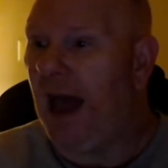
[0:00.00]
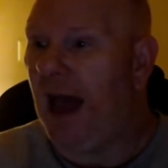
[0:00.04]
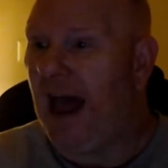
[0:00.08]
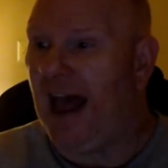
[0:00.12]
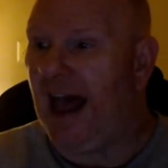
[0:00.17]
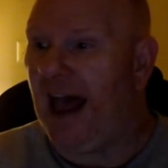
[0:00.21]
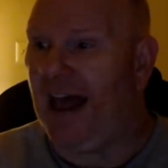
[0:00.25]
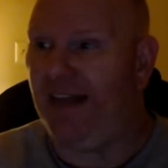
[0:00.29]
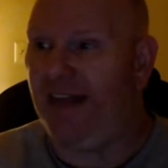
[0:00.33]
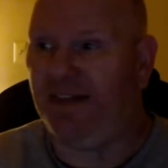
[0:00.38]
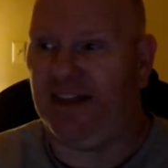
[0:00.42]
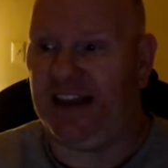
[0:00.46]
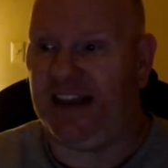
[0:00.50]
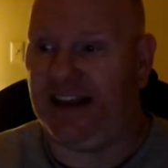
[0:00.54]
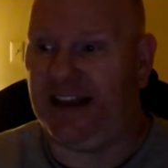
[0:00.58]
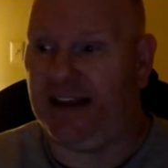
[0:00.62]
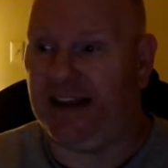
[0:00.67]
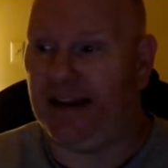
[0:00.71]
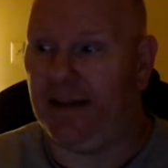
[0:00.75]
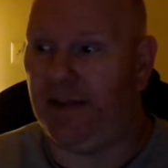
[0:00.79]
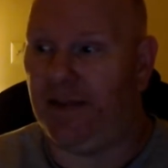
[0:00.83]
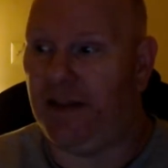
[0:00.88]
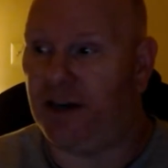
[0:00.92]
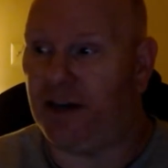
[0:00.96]
and
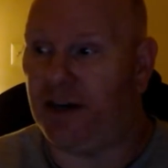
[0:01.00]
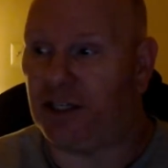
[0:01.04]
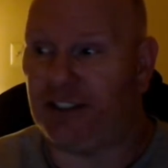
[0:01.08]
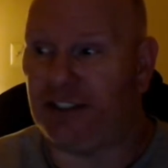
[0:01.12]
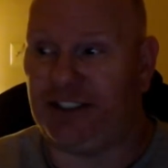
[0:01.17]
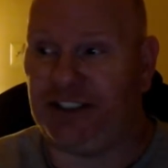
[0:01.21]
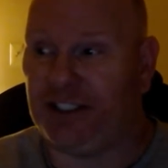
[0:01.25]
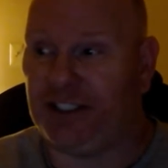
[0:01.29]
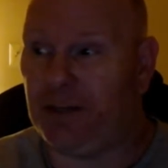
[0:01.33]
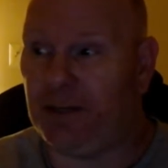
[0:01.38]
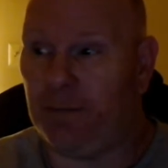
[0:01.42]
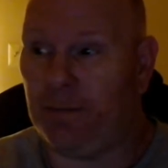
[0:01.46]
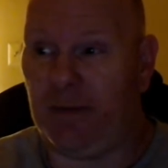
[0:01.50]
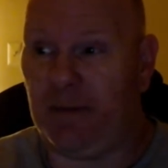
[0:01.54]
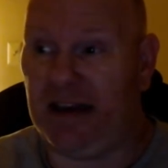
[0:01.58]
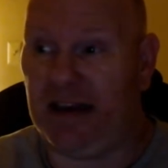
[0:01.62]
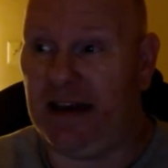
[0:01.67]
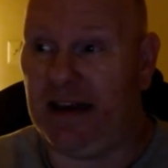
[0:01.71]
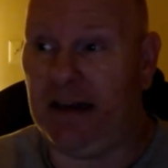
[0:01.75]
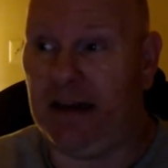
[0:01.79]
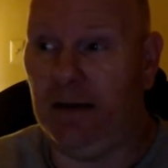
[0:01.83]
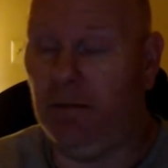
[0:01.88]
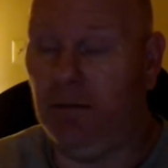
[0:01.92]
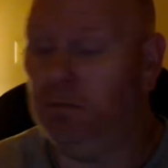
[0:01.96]
then there should
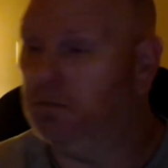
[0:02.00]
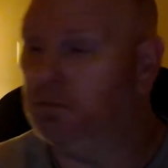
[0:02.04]
be